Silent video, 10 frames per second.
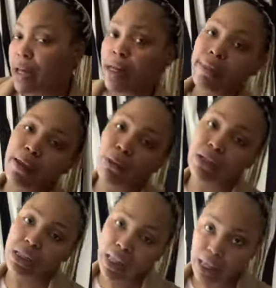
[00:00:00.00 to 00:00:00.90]
There was
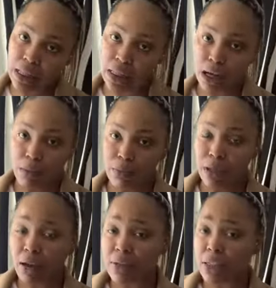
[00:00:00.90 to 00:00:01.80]
things
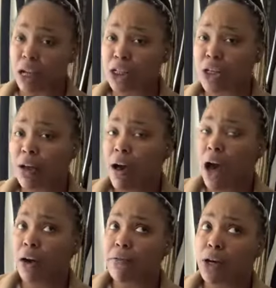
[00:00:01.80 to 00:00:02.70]
of such
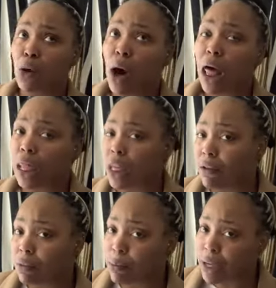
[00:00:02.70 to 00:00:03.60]
of the quality of the
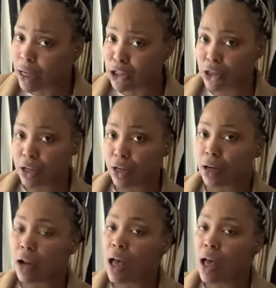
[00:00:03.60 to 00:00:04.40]
picture,